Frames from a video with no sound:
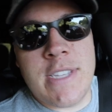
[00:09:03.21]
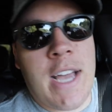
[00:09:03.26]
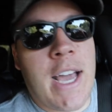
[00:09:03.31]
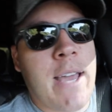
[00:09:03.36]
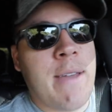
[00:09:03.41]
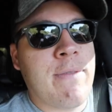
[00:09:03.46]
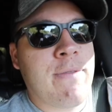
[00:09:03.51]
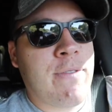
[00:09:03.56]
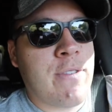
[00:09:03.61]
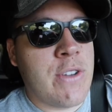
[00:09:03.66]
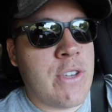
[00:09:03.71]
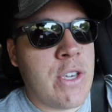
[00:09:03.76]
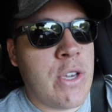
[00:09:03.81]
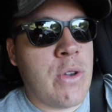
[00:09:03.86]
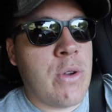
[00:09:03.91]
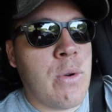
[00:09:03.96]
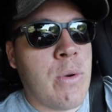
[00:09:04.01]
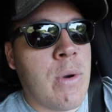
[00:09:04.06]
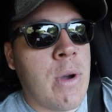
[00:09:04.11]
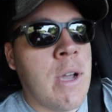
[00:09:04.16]
time for
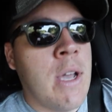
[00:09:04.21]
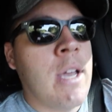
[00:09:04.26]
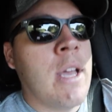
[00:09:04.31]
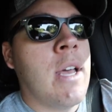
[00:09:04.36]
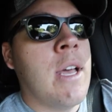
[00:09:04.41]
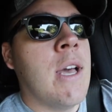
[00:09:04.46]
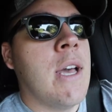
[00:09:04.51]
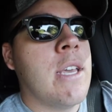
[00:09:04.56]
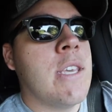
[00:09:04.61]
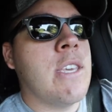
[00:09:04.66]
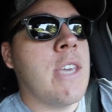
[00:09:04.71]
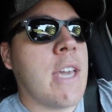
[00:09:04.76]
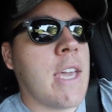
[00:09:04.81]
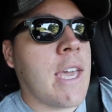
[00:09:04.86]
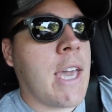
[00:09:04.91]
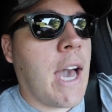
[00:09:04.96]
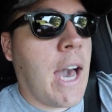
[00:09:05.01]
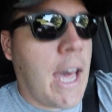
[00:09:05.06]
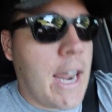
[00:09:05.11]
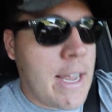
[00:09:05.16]
you. You
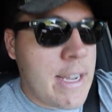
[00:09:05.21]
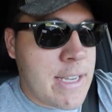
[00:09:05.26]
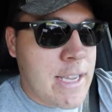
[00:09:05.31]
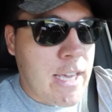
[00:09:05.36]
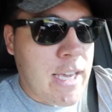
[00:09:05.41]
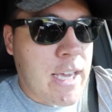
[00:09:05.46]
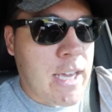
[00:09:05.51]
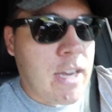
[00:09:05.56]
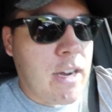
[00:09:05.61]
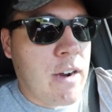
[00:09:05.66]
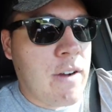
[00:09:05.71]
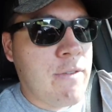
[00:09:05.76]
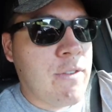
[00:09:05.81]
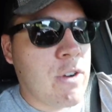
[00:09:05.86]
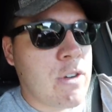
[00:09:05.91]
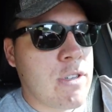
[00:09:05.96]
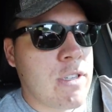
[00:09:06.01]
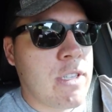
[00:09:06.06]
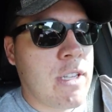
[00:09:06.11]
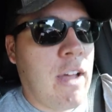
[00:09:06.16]
gotta take care of
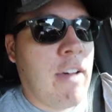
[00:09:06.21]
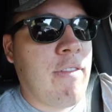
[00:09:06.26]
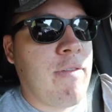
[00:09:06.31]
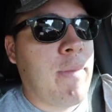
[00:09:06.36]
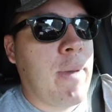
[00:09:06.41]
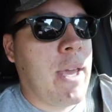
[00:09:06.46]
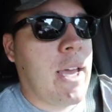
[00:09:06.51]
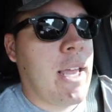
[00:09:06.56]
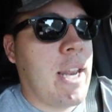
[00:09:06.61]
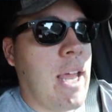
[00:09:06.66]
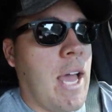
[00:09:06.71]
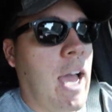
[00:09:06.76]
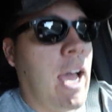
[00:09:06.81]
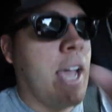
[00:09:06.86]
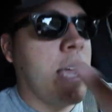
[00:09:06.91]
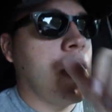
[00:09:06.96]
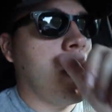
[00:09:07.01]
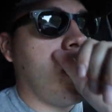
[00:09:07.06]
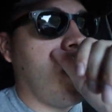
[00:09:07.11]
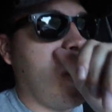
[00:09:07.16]
your stuff, man.
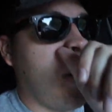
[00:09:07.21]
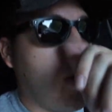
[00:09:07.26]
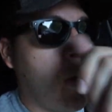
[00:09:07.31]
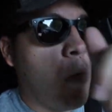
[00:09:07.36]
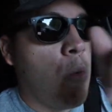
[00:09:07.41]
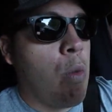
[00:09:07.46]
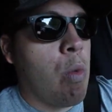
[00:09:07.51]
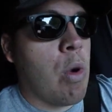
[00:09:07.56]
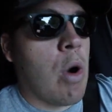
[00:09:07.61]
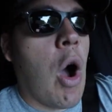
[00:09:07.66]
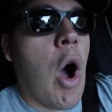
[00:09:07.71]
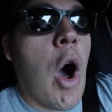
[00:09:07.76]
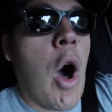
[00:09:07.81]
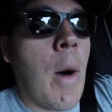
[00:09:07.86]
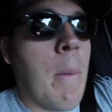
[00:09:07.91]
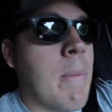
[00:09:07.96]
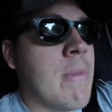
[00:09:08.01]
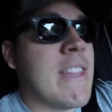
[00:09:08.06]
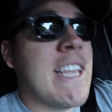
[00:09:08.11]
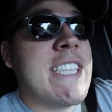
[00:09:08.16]
I know we're
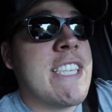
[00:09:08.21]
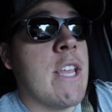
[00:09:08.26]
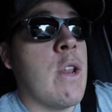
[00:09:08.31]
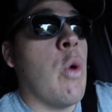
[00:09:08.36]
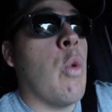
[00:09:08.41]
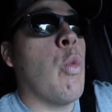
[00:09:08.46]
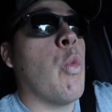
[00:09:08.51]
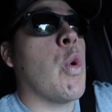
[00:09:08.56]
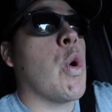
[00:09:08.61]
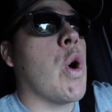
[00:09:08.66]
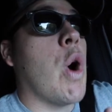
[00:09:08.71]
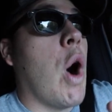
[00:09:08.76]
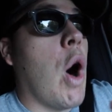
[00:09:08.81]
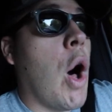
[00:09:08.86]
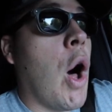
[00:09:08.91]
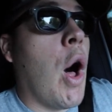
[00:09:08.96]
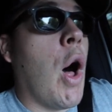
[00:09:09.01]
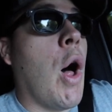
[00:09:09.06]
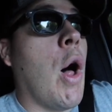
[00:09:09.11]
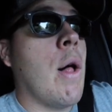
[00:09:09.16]
all, listen, we're
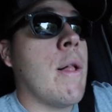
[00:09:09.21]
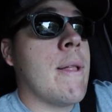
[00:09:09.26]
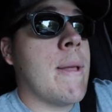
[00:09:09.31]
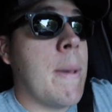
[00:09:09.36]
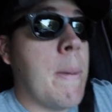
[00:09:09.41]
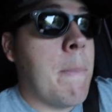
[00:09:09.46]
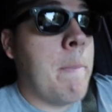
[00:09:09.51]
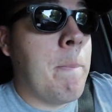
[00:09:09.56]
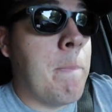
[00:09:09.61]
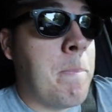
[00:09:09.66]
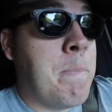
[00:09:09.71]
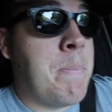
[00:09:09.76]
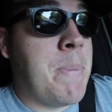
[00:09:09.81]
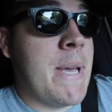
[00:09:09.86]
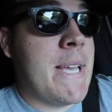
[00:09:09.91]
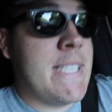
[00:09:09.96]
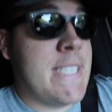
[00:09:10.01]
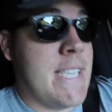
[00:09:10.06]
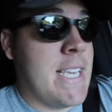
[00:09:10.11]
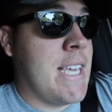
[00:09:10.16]
all
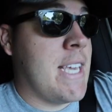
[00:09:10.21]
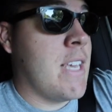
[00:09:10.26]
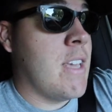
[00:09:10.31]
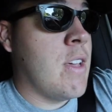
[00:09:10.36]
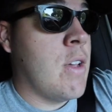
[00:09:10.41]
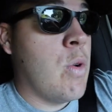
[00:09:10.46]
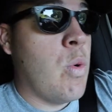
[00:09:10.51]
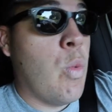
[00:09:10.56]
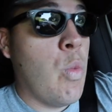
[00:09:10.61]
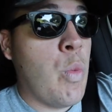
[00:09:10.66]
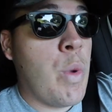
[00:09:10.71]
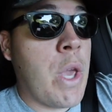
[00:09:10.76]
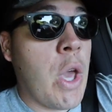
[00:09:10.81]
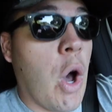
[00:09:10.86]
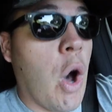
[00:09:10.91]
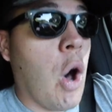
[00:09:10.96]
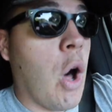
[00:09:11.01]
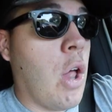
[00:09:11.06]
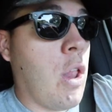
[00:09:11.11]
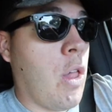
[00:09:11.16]
busy. We
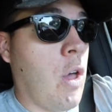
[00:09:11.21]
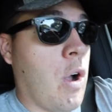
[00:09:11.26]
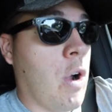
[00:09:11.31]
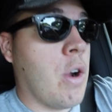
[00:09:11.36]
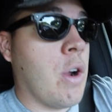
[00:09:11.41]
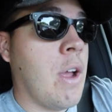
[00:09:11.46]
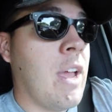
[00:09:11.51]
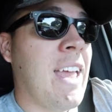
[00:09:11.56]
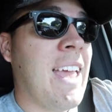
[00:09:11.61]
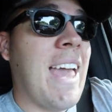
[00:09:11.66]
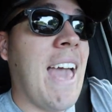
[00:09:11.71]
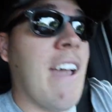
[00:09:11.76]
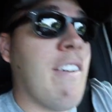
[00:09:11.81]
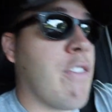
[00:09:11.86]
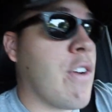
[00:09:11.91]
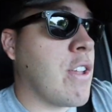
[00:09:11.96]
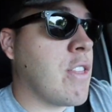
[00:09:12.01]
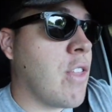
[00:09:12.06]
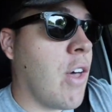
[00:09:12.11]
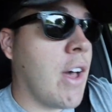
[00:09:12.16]
all are.
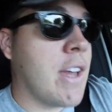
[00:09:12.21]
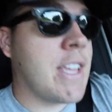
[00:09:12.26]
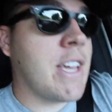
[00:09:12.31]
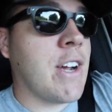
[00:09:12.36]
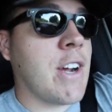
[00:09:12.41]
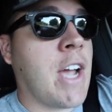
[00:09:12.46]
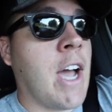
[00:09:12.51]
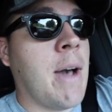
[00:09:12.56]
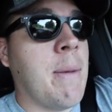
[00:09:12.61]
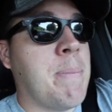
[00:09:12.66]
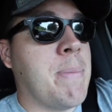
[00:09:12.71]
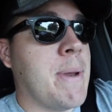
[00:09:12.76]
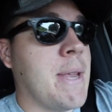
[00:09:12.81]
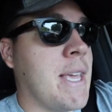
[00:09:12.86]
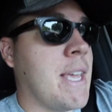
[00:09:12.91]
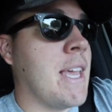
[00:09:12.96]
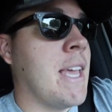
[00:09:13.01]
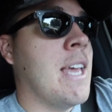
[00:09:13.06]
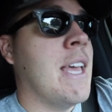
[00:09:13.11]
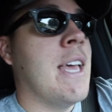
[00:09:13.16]
Every lawn care
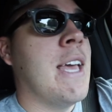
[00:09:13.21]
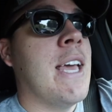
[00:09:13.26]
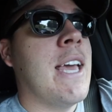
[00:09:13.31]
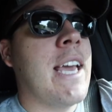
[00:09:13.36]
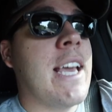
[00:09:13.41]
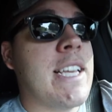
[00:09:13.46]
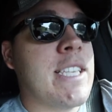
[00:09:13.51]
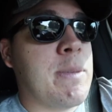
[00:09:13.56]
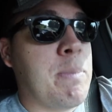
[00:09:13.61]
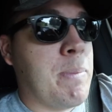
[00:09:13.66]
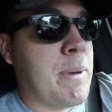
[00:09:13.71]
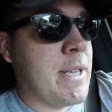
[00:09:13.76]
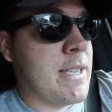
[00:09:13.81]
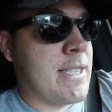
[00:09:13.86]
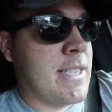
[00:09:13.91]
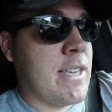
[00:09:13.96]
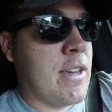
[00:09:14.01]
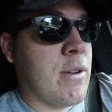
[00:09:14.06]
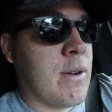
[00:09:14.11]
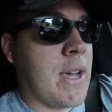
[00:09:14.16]
company is
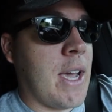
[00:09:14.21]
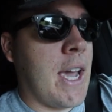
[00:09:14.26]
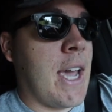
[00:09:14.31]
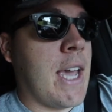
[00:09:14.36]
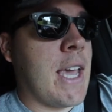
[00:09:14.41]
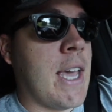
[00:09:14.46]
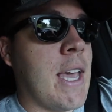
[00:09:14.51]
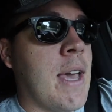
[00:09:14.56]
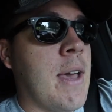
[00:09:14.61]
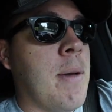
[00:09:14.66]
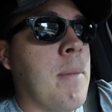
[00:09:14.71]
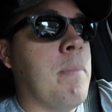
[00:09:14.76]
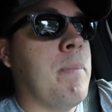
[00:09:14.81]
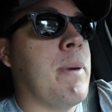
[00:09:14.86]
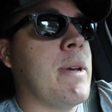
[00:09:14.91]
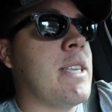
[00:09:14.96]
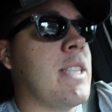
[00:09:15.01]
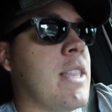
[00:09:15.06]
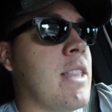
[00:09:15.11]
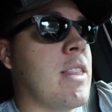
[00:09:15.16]
busy, okay?
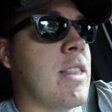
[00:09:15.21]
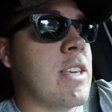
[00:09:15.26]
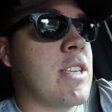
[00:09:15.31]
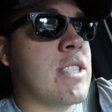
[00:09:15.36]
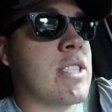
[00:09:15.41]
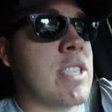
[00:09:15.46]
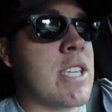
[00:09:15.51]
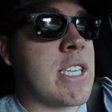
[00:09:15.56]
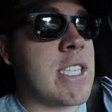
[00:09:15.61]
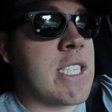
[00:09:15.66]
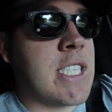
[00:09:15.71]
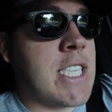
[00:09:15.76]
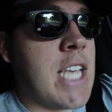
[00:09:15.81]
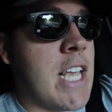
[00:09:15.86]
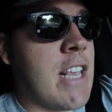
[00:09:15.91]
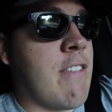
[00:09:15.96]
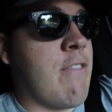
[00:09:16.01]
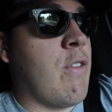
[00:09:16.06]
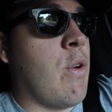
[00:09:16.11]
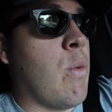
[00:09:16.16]
But the
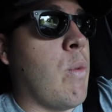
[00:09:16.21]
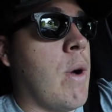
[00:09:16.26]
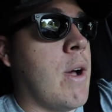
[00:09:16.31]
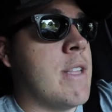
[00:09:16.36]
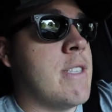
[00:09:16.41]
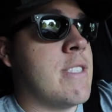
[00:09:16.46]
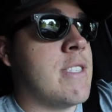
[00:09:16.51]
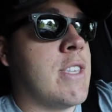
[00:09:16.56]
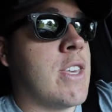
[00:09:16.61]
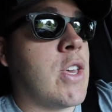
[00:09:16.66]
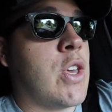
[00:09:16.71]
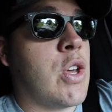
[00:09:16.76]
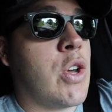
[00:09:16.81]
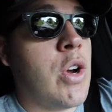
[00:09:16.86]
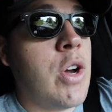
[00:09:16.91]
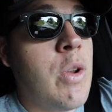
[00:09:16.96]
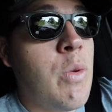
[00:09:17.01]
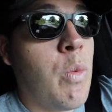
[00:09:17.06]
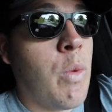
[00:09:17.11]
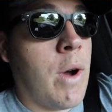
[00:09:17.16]
successful ones, the
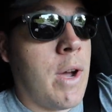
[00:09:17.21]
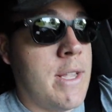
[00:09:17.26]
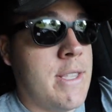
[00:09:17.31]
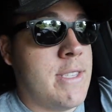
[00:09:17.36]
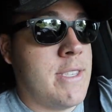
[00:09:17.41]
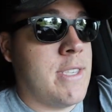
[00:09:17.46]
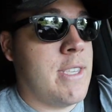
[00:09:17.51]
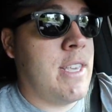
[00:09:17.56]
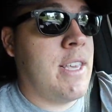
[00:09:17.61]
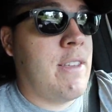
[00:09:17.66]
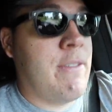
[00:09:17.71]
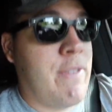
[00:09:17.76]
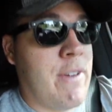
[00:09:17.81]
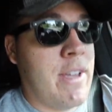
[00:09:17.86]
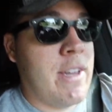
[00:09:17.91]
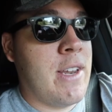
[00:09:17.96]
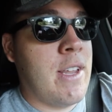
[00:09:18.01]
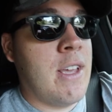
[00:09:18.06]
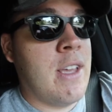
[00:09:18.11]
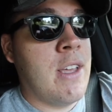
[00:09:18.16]
good ones
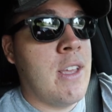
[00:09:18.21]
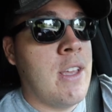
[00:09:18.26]
even,